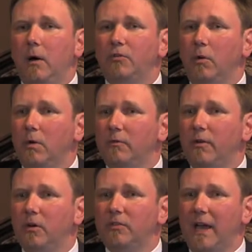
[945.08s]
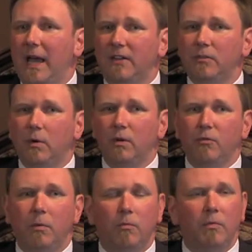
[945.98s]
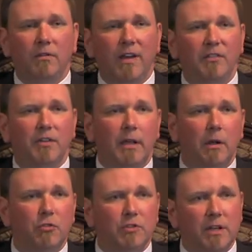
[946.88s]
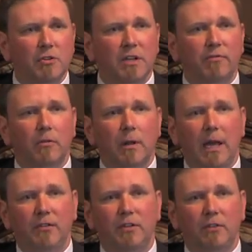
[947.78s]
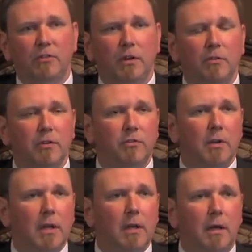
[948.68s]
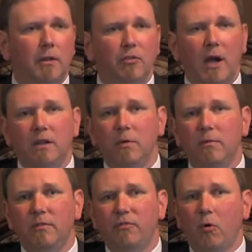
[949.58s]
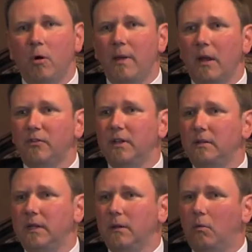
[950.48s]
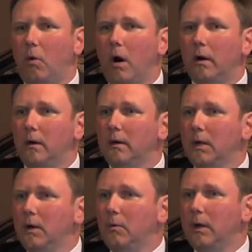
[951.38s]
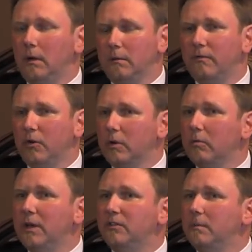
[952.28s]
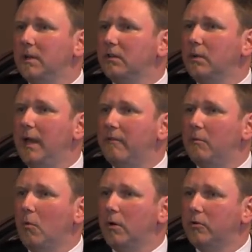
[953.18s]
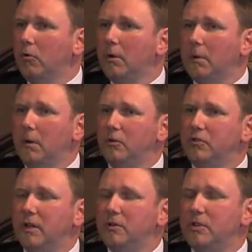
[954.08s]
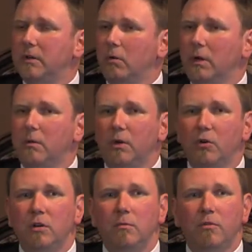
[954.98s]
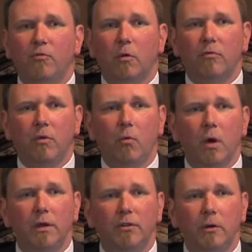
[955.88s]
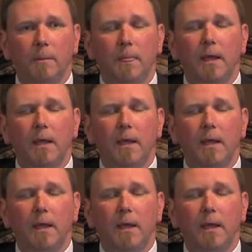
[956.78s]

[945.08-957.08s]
So when folks ask, well, you've been investing in ocean energy for the last 6 years and trying to move it forward, but I don't see anything in the water. Well, for good reason, because we have a moratorium on ocean energy in Oregon, and we couldn't move forward if we wanted to.